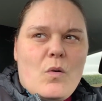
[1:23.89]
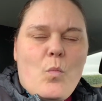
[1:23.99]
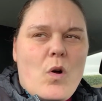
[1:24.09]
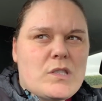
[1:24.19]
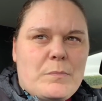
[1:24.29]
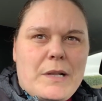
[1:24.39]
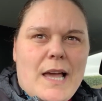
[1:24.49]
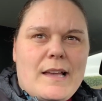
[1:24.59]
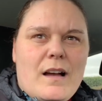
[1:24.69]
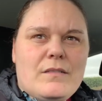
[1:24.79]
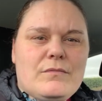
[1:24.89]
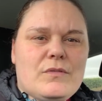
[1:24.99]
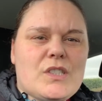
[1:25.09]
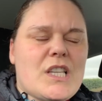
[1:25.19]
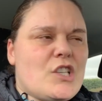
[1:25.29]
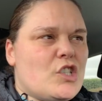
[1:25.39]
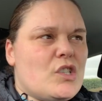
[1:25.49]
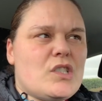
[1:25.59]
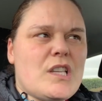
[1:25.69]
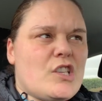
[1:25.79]
What a player. Such
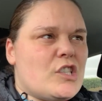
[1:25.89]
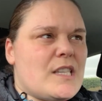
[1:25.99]
a